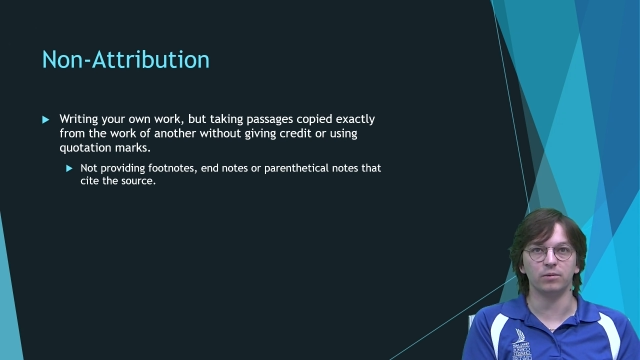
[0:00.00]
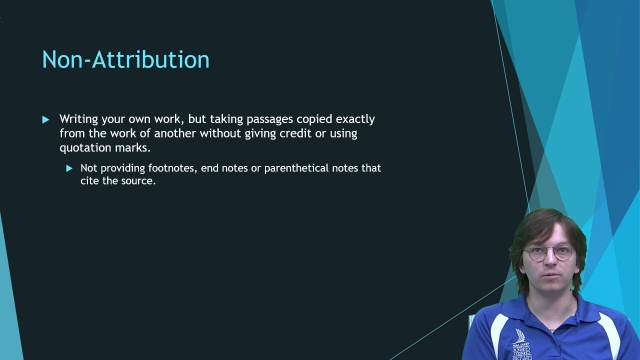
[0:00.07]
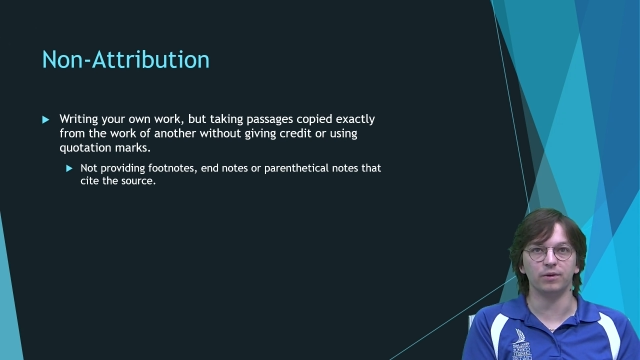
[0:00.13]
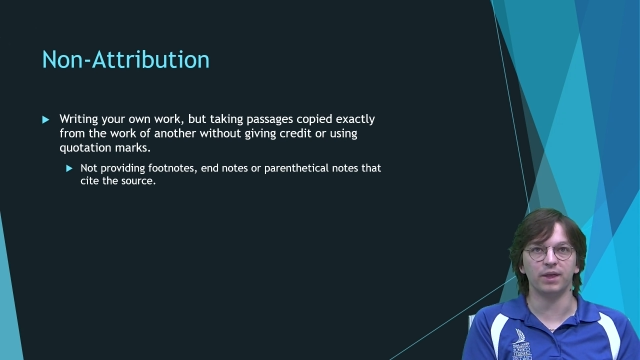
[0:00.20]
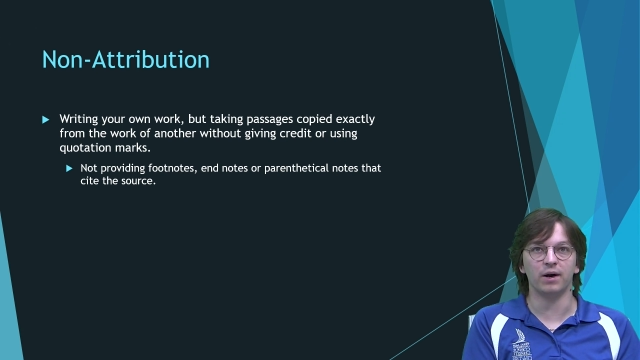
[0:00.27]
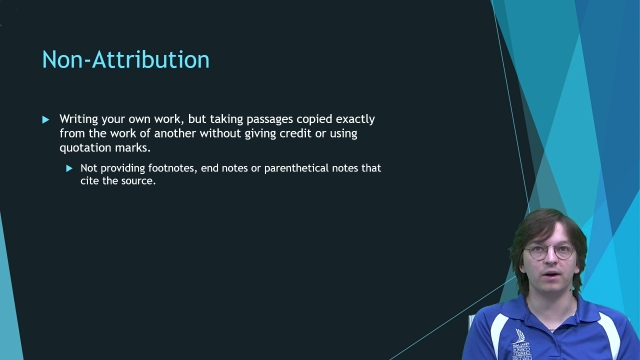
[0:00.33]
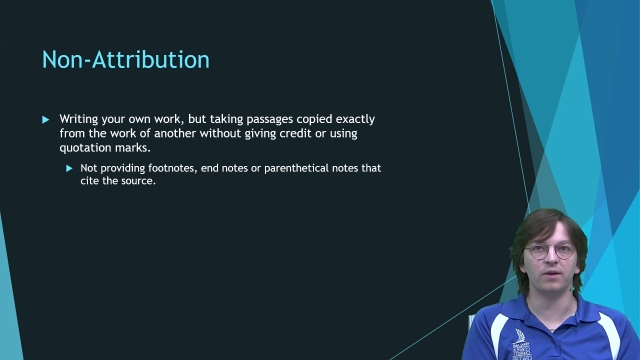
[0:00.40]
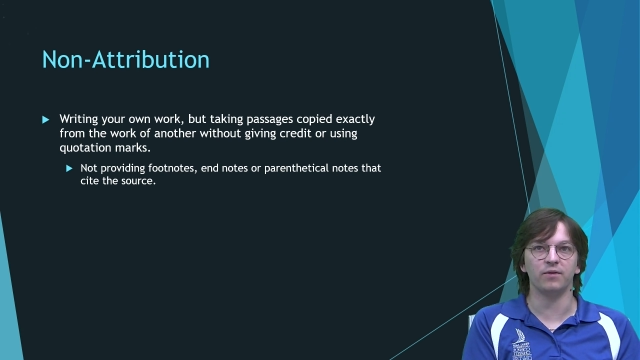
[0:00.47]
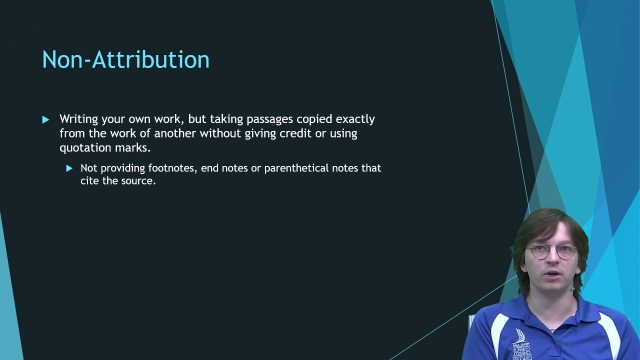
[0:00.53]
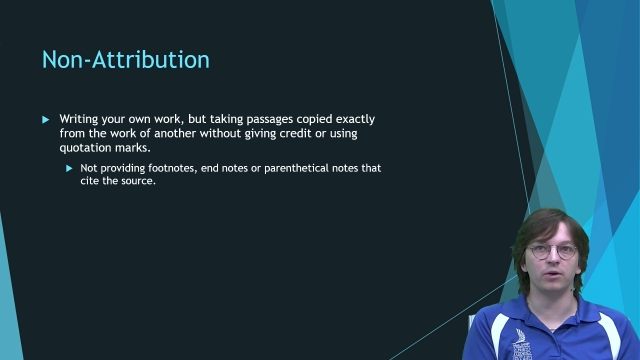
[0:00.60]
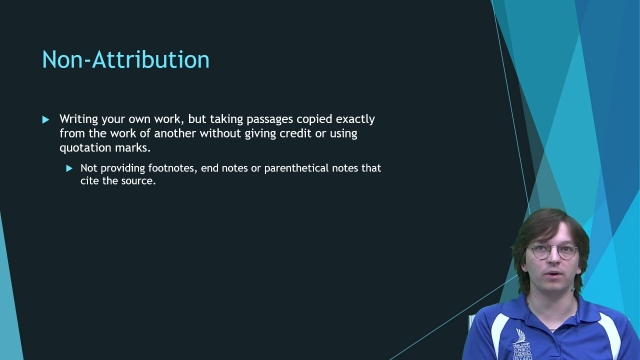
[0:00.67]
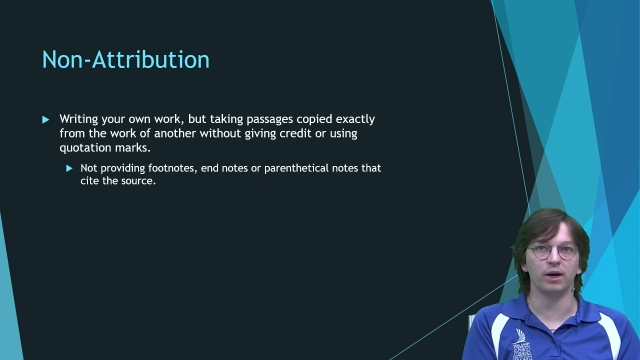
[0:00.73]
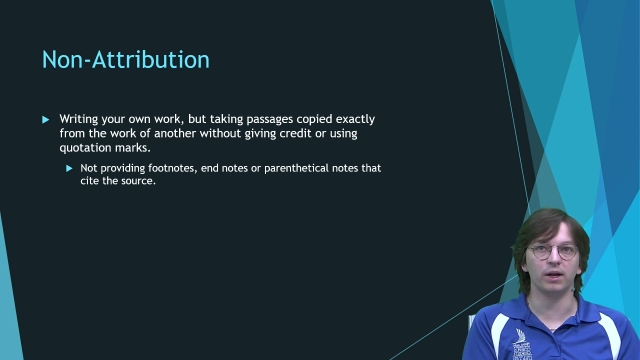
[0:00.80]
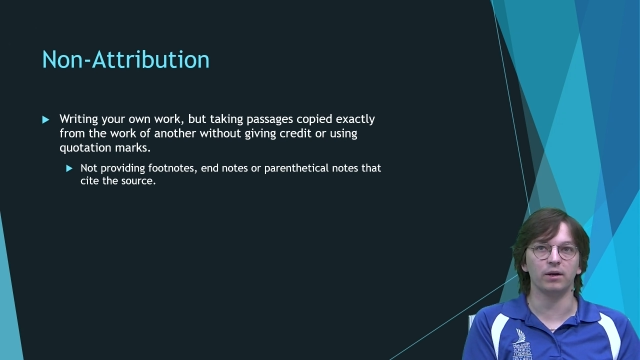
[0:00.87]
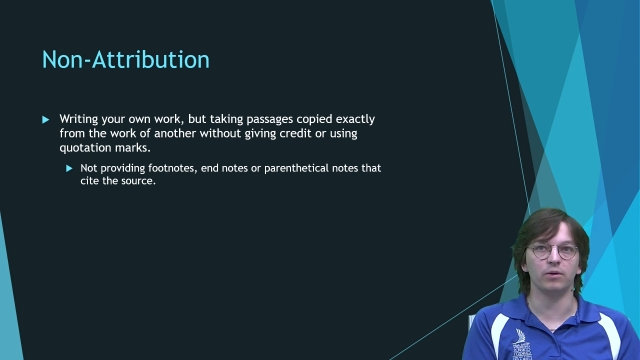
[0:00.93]
without giving
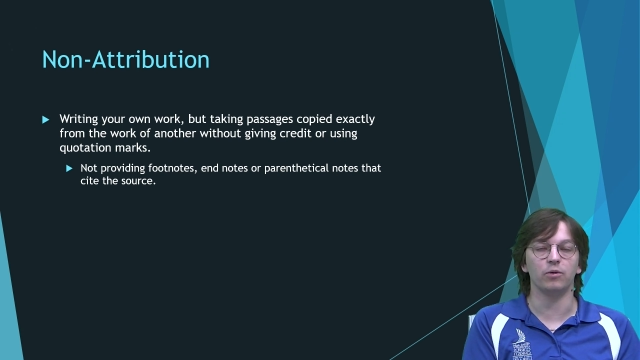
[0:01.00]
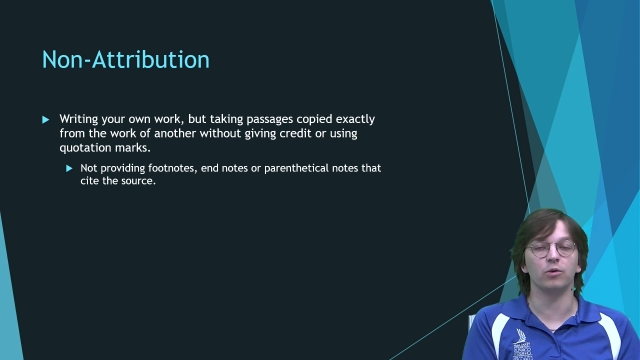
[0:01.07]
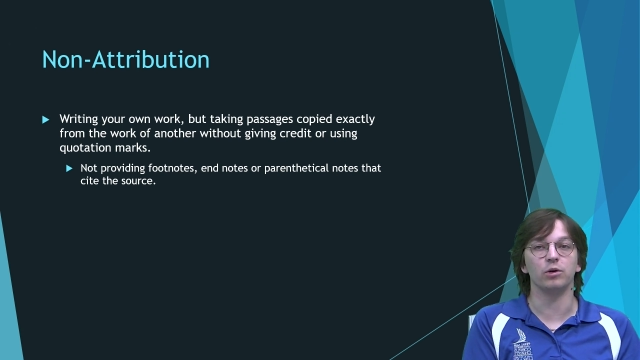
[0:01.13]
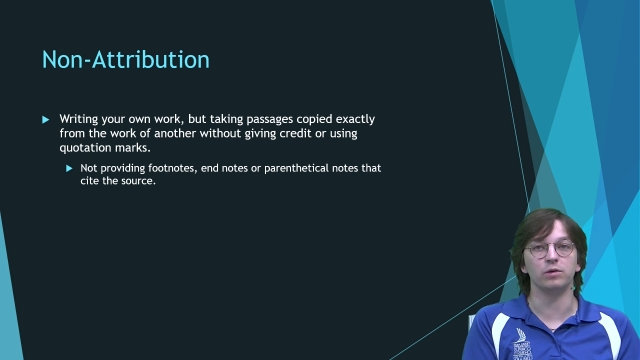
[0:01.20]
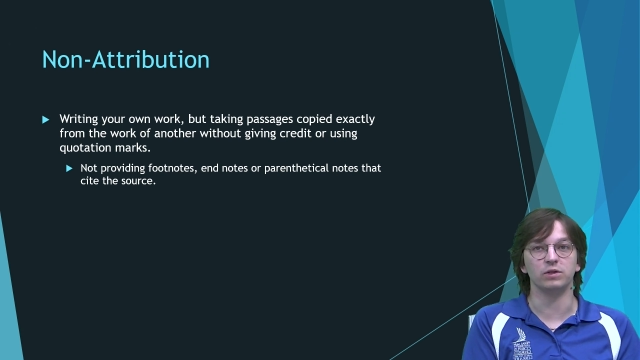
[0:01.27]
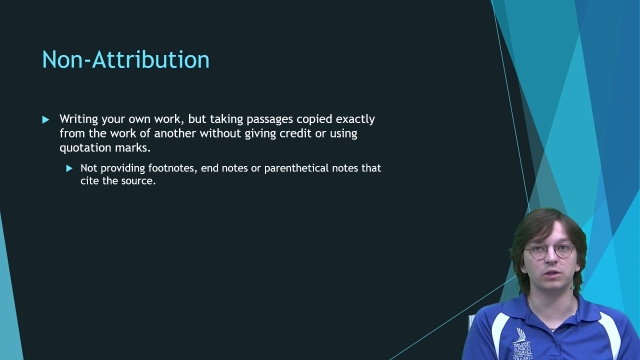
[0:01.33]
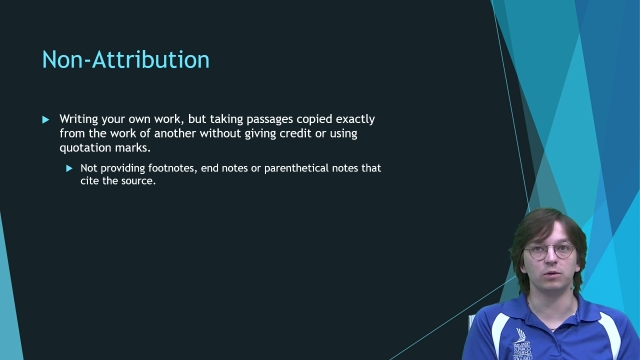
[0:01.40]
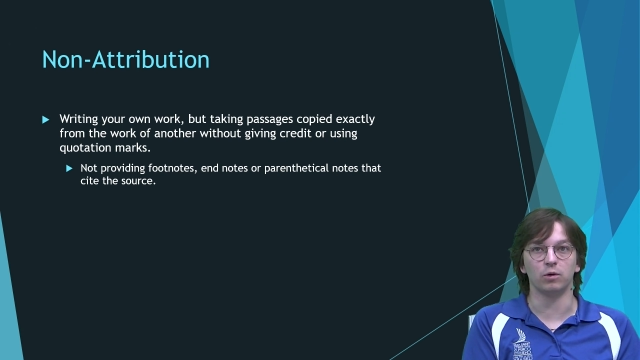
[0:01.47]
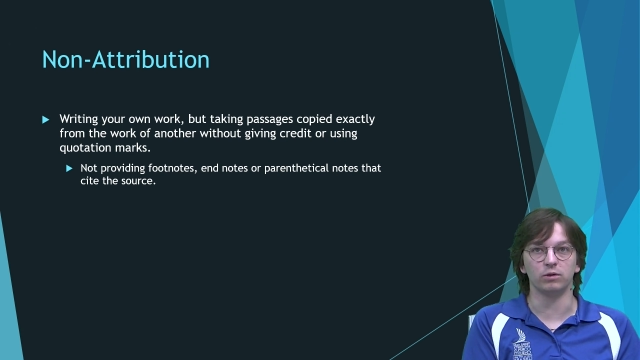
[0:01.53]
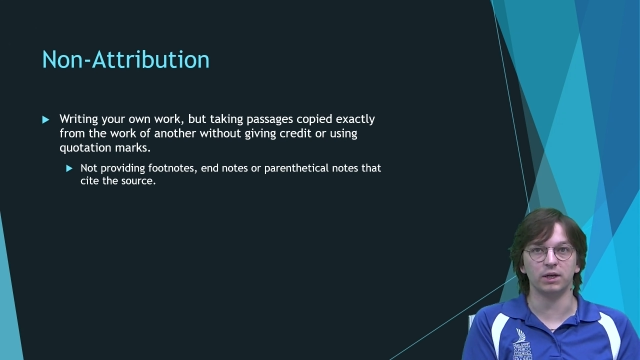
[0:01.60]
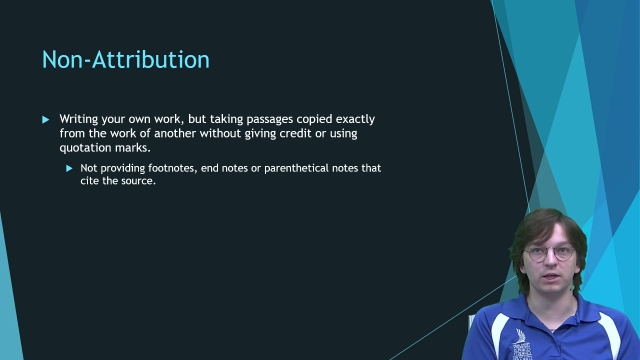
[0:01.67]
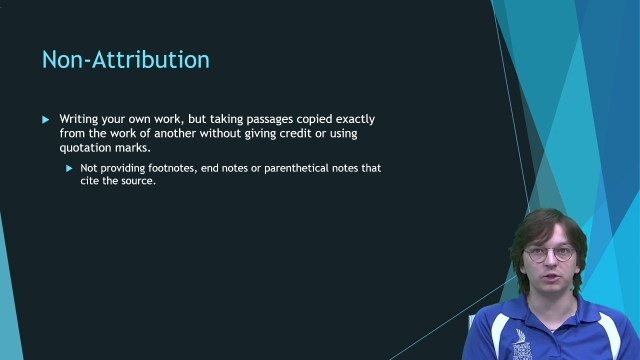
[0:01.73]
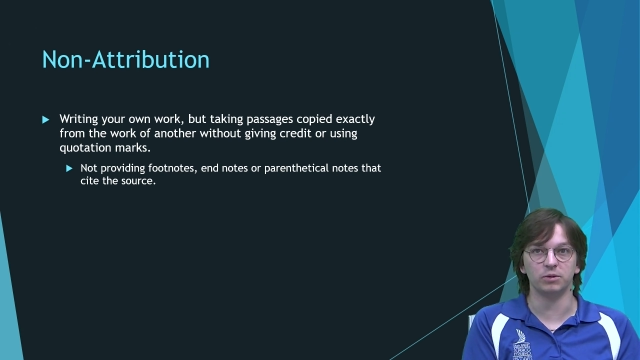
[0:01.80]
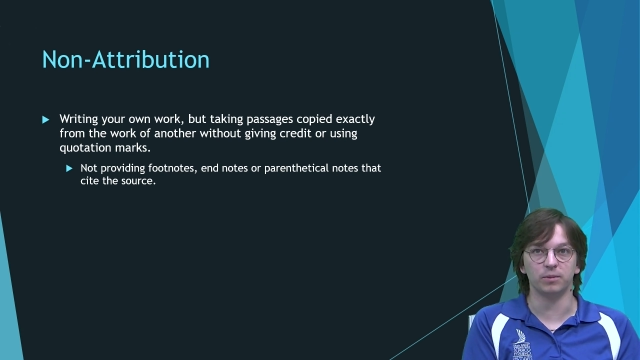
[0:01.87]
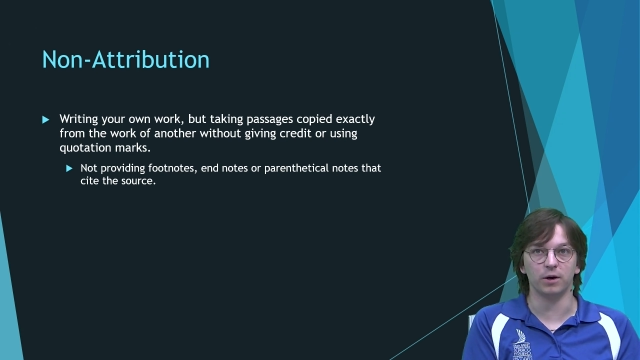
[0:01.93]
credit or using
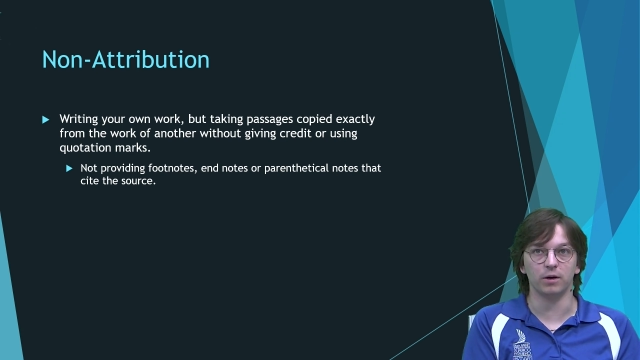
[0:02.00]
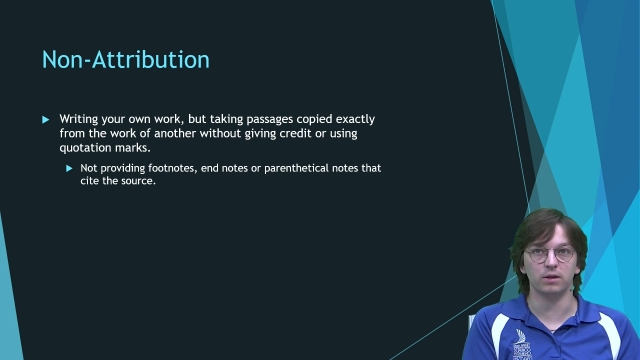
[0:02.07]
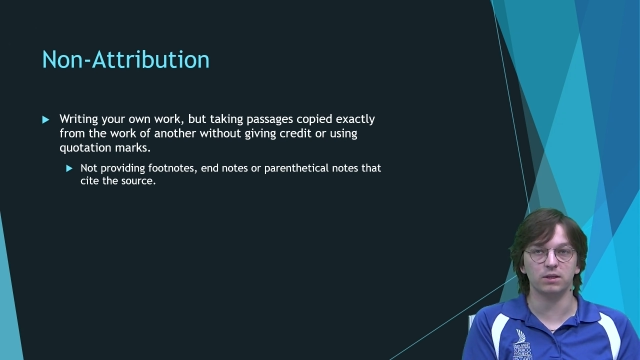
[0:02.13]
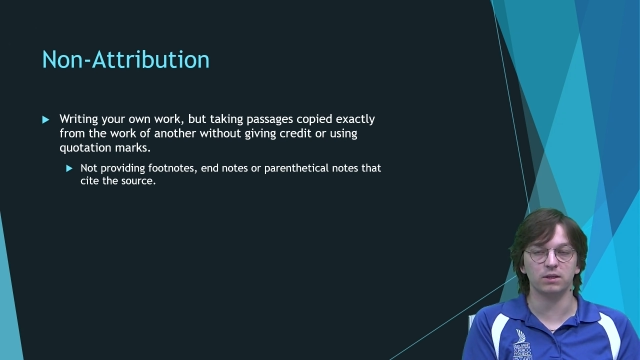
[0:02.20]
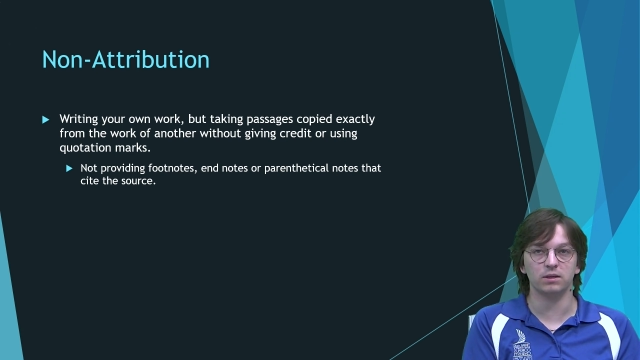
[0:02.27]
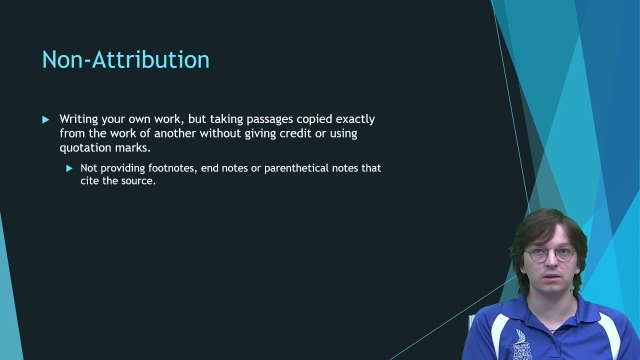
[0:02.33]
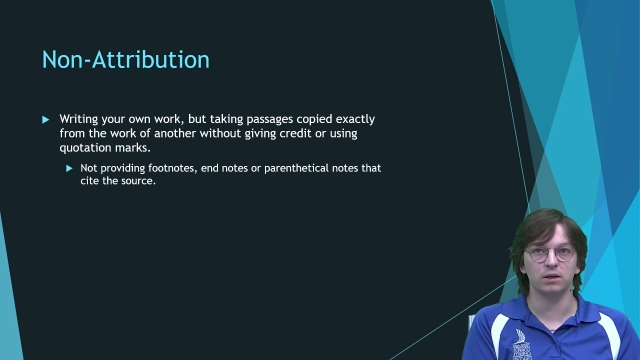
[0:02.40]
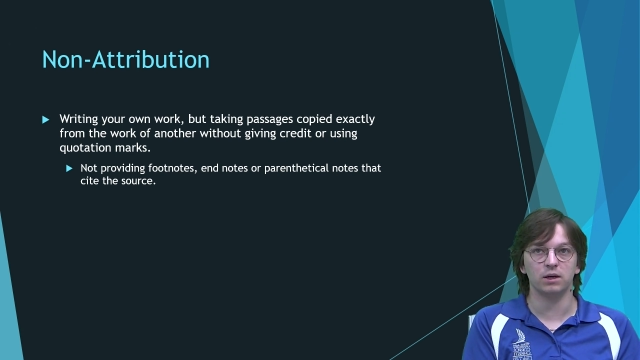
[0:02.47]
quotation marks.